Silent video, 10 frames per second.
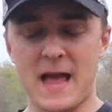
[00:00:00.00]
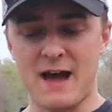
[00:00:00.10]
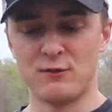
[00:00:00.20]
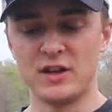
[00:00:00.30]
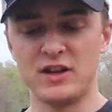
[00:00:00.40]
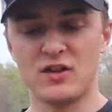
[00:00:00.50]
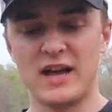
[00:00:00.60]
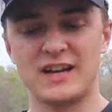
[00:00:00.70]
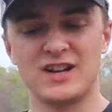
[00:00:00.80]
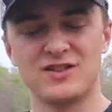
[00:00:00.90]
I really
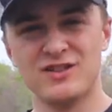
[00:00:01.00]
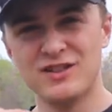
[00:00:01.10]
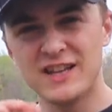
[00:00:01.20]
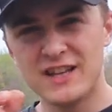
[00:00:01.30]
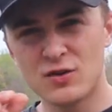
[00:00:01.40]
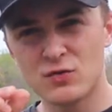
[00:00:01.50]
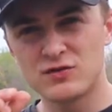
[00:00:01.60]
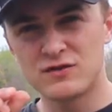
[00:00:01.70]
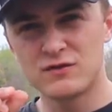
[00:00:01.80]
like a little